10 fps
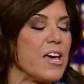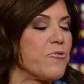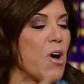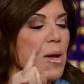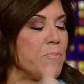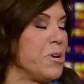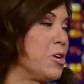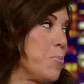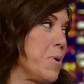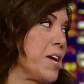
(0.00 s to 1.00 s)
If I'm
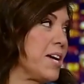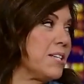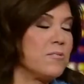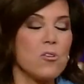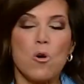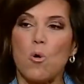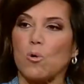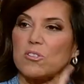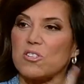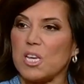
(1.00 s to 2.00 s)
Peter Pan
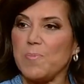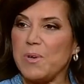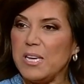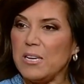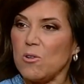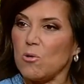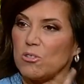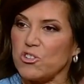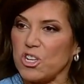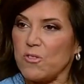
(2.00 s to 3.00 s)
or Skippy
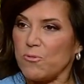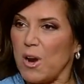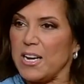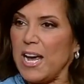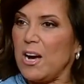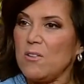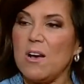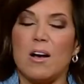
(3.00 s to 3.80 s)
or Jif right now,